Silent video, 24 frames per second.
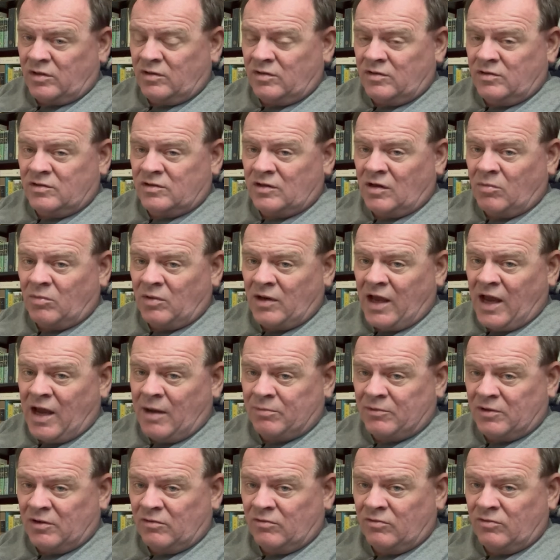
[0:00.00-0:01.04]
some
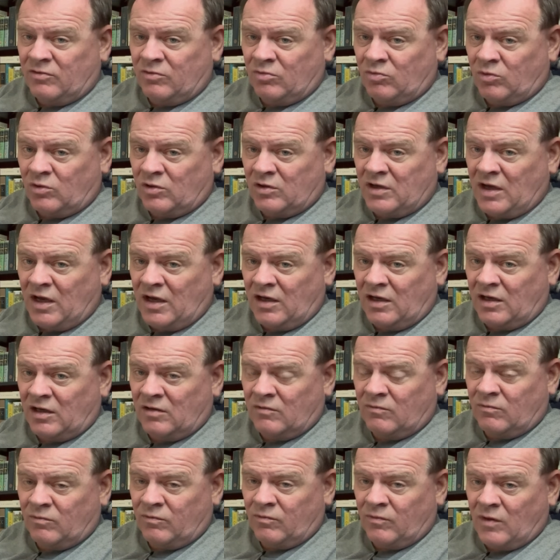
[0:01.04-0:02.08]
captives were
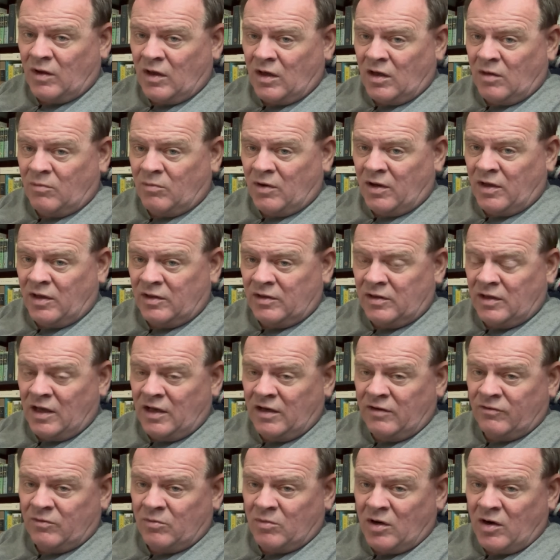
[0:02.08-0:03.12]
taken by
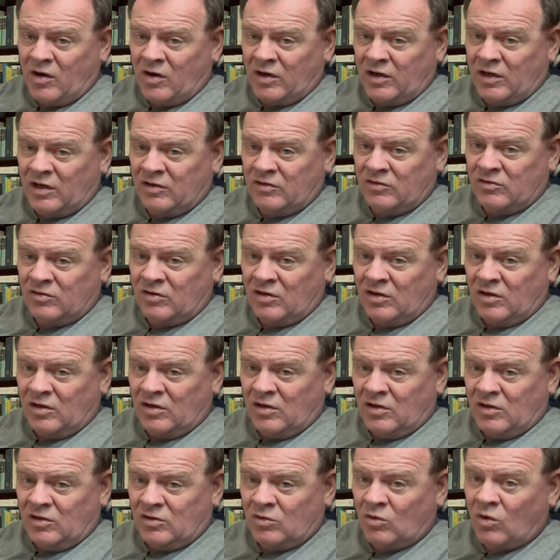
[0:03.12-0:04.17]
Native Americans
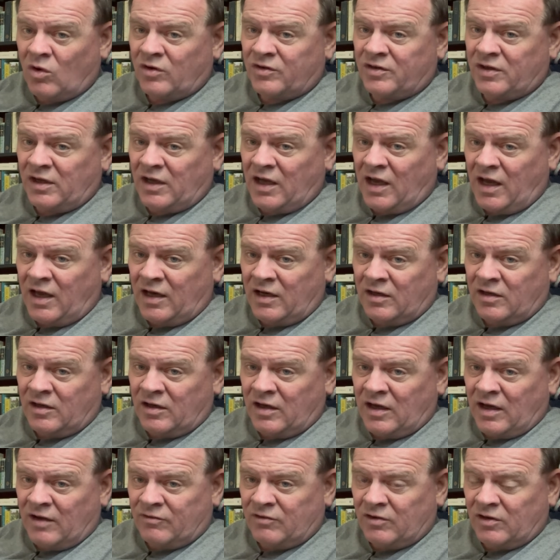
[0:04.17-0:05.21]
north of
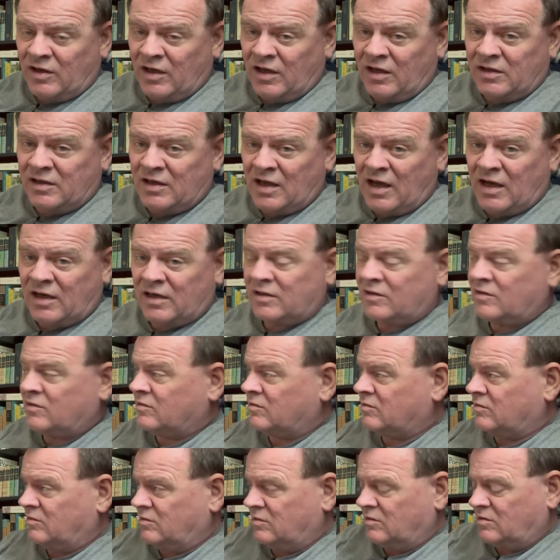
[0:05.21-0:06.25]
Canada after they attacked
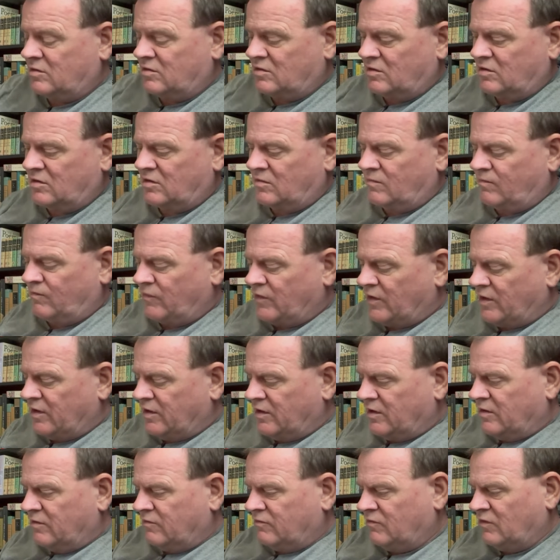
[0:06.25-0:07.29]

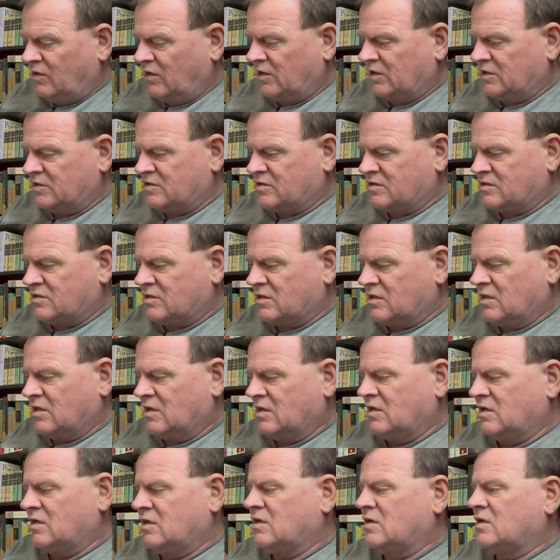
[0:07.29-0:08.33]
villages.
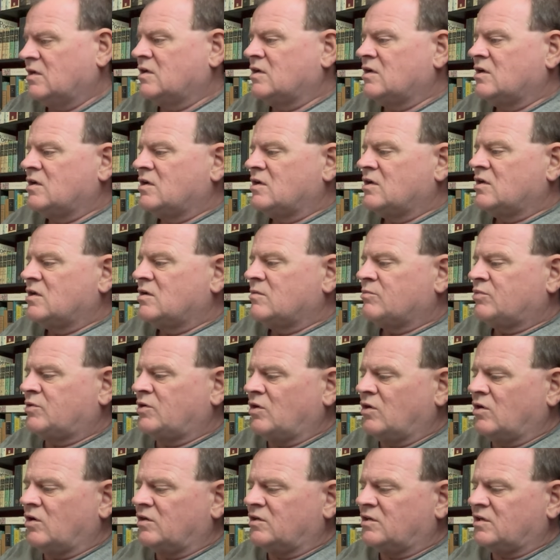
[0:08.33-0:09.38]

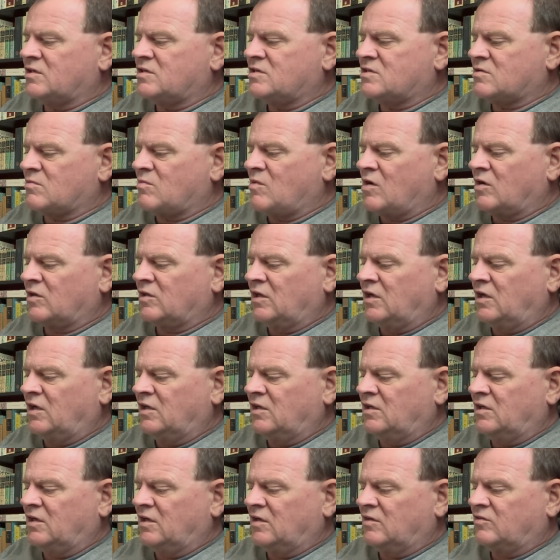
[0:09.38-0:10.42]
Puritans Among the
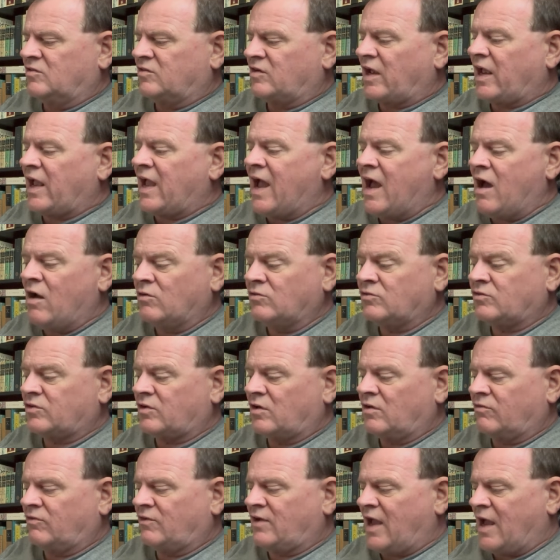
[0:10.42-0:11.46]
Indians, Accounts
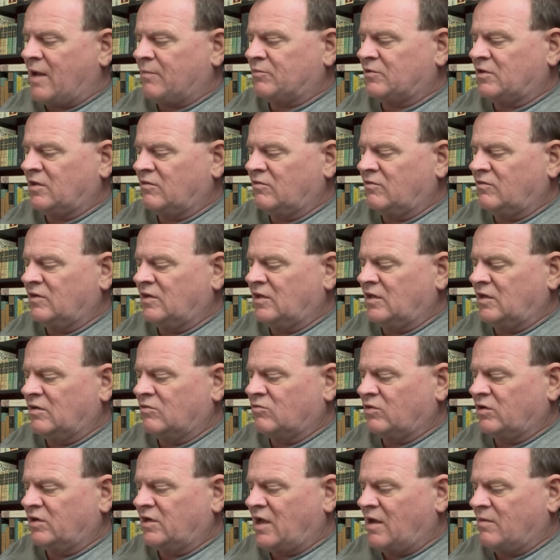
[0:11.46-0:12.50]
of Captivity and
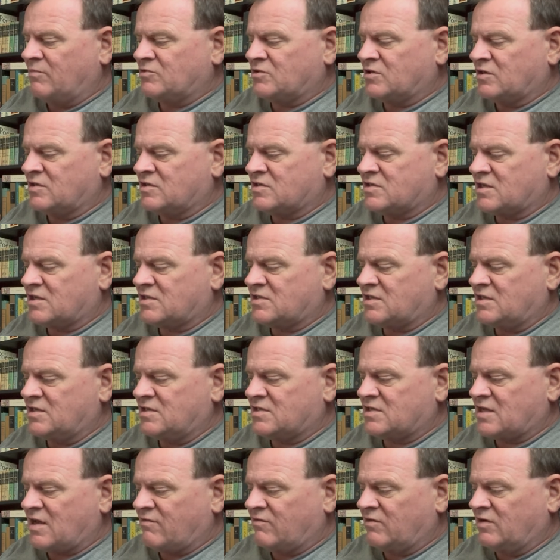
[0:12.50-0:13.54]
Redemption,
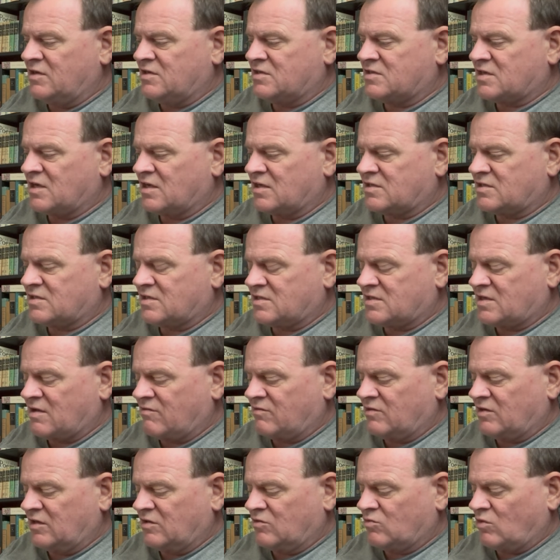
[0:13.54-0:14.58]
1676 to
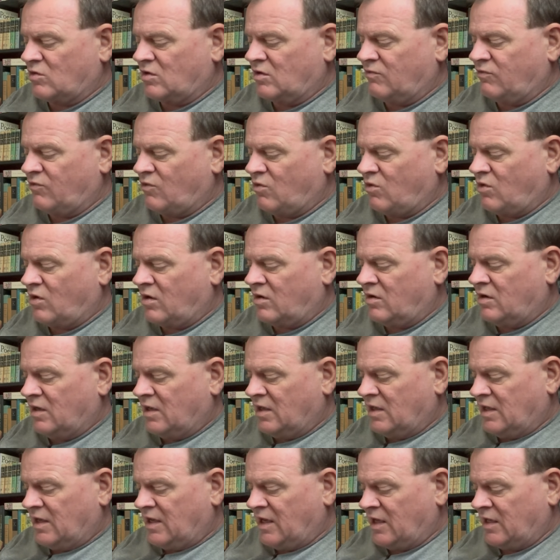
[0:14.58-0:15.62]
1724,
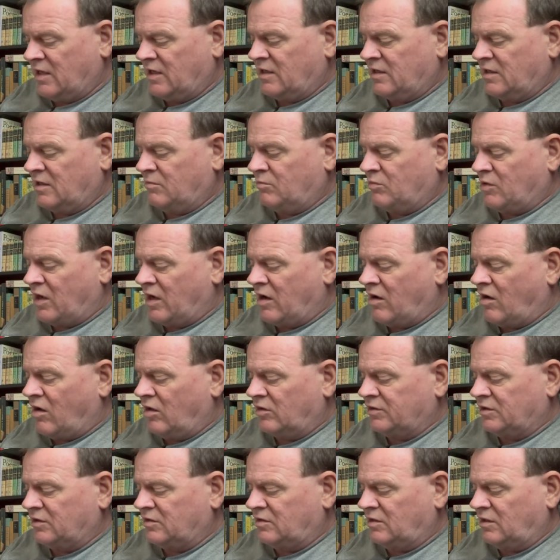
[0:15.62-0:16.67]
edited by
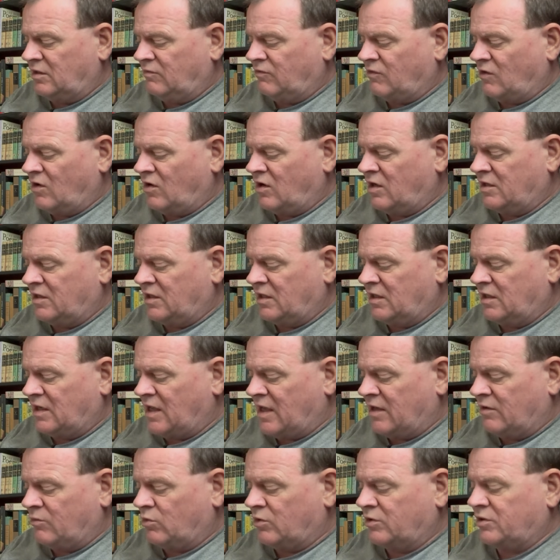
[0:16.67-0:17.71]
Alden T. Vaughan and
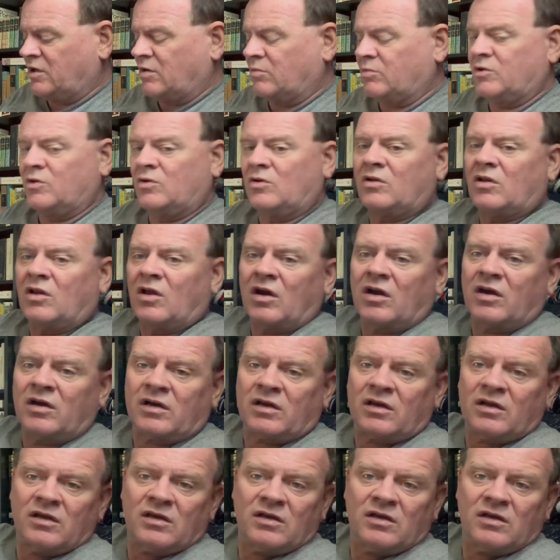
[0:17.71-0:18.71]
Edward W. Clark.